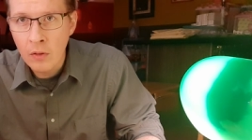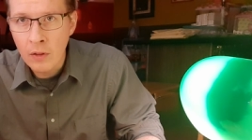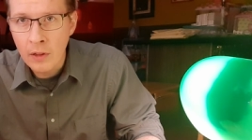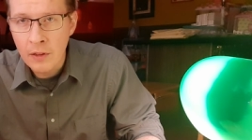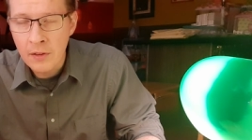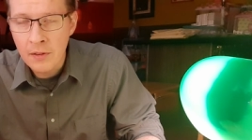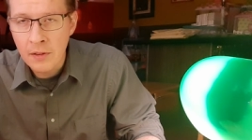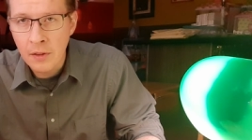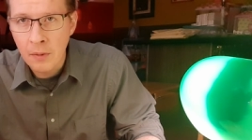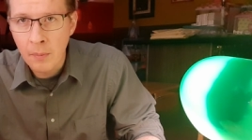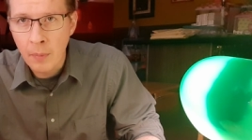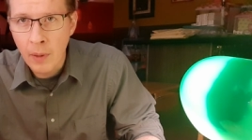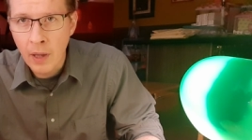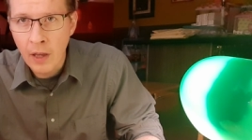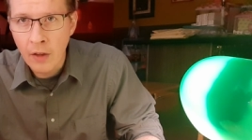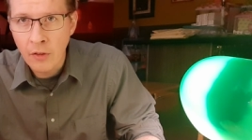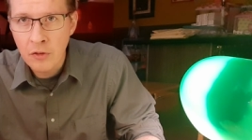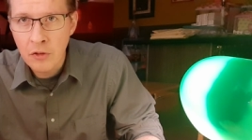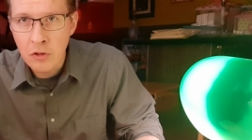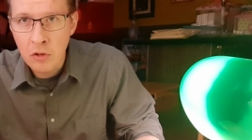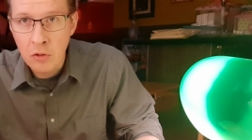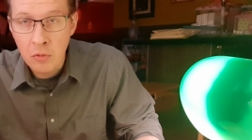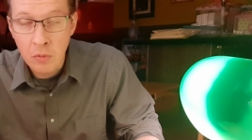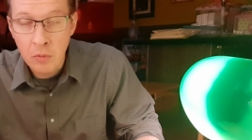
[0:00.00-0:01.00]
It's about
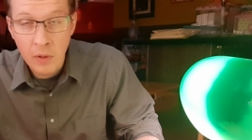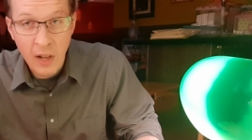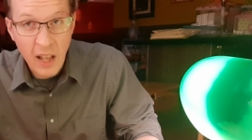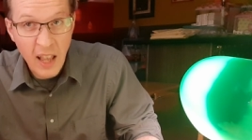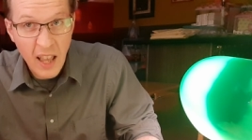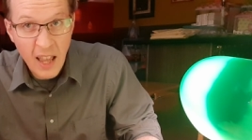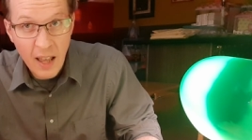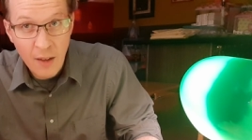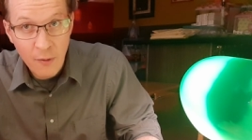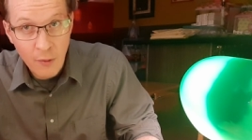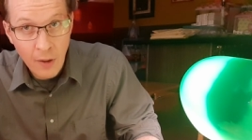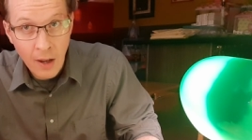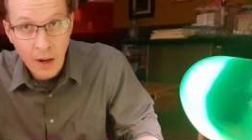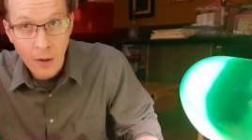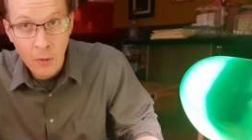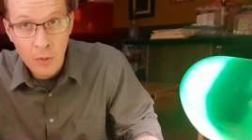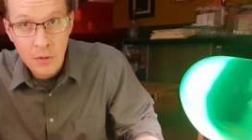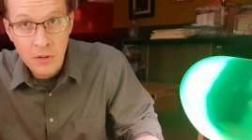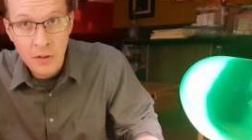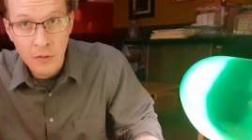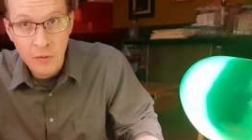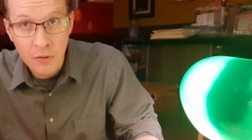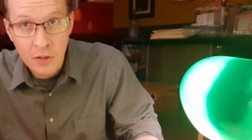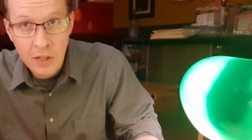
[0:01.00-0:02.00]
two and a half
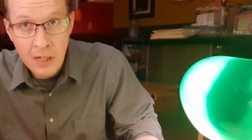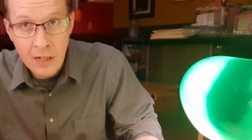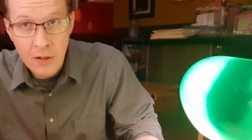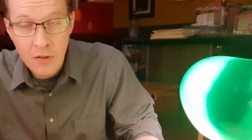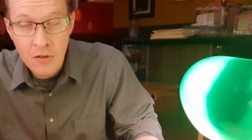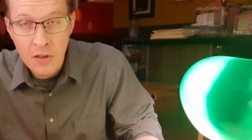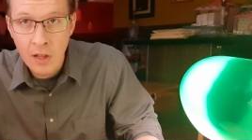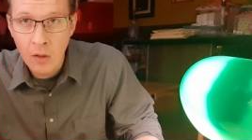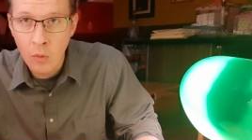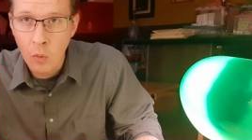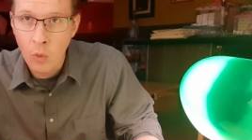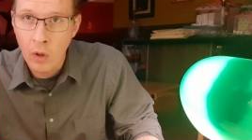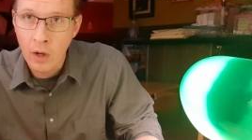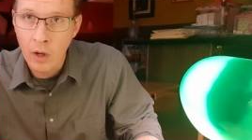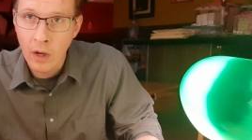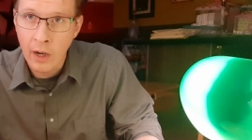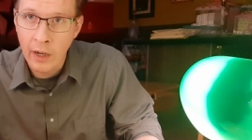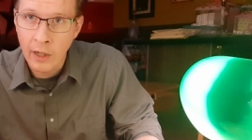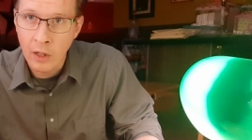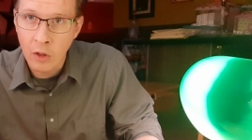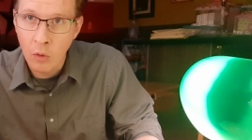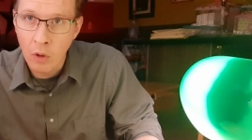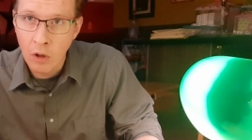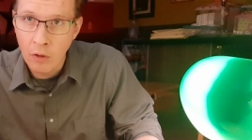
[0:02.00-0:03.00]
hours of teaching where I
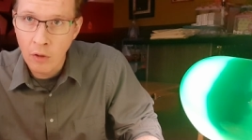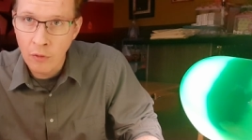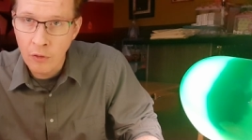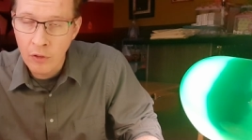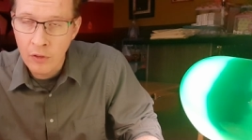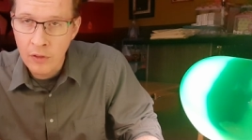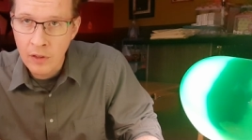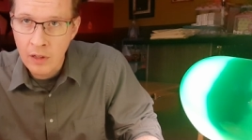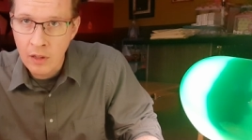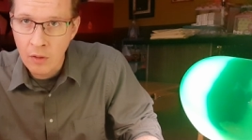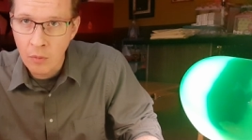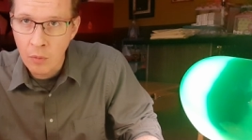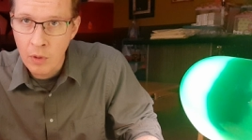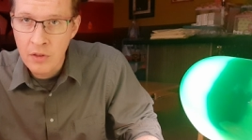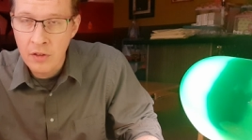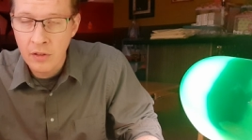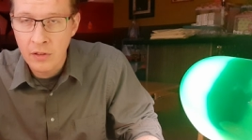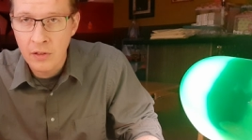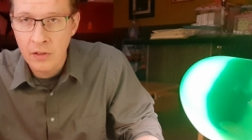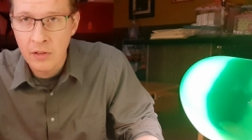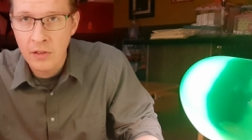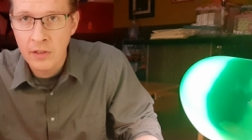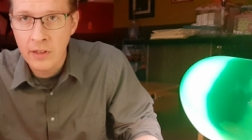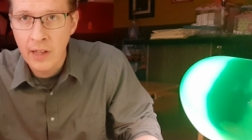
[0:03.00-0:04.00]
go over the
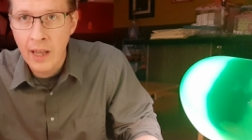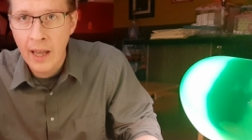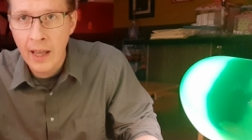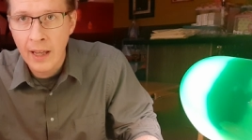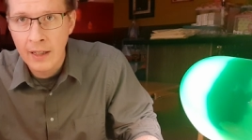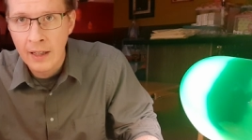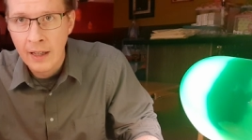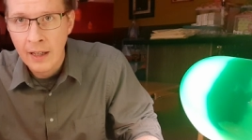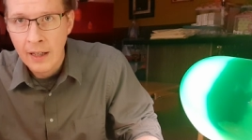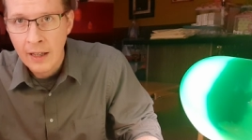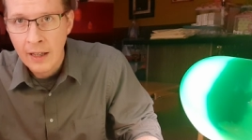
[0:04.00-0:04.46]
original stack,